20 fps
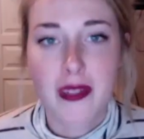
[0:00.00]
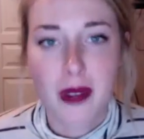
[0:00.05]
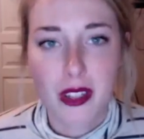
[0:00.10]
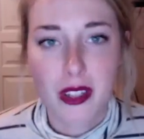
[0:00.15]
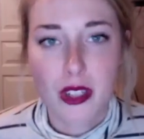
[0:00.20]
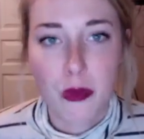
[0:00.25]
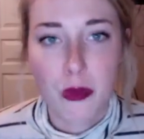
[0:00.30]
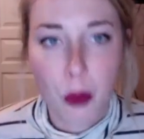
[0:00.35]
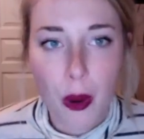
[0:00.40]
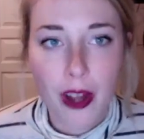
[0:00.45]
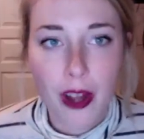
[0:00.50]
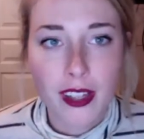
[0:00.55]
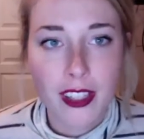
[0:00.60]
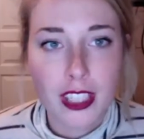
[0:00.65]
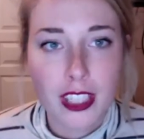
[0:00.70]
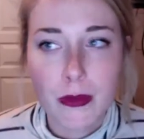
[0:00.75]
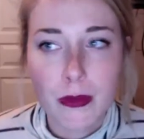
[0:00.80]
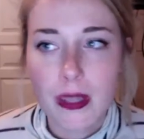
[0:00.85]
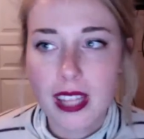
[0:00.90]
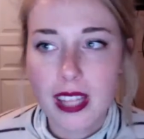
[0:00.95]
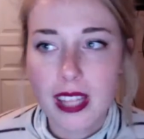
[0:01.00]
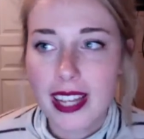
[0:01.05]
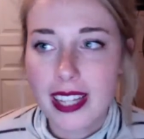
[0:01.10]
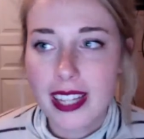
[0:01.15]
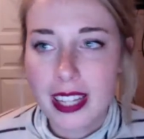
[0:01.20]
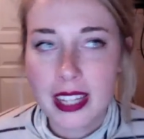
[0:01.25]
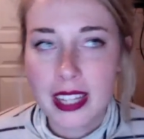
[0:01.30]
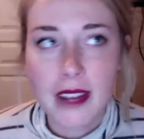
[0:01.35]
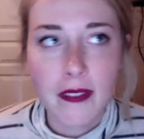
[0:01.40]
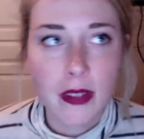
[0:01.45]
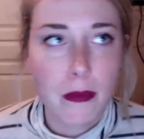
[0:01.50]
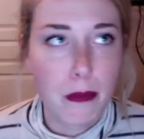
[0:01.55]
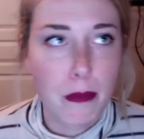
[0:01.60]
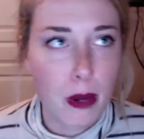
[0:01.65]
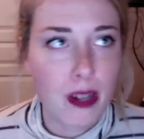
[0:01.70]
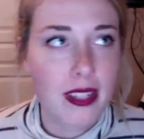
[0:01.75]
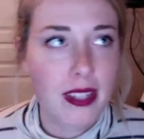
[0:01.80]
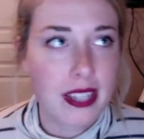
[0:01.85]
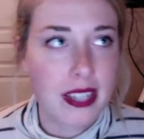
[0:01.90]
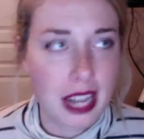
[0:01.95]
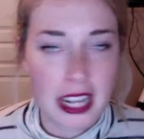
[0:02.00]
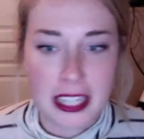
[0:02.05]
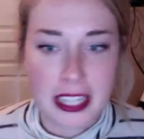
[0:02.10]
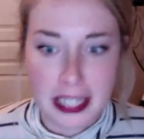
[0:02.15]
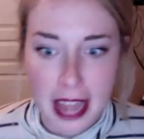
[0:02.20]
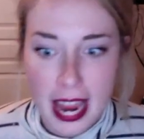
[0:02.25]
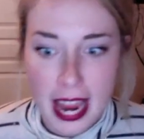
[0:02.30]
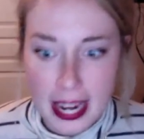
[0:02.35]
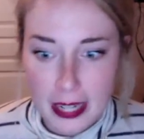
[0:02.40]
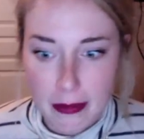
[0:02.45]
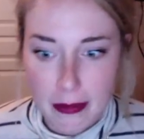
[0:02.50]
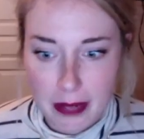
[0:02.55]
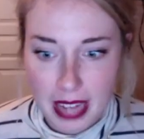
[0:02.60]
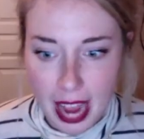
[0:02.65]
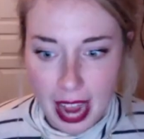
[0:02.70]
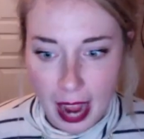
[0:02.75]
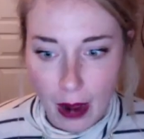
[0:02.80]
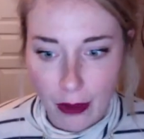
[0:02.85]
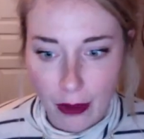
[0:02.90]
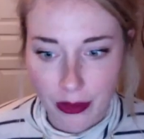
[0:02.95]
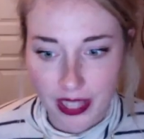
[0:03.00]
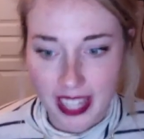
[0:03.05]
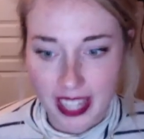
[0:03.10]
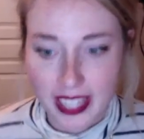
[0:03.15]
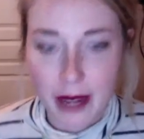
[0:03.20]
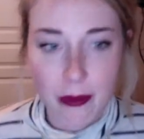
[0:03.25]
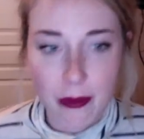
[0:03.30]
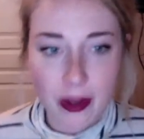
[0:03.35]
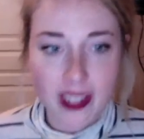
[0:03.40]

spoilers, but like, give the book like a day to be out. Like, it wasn't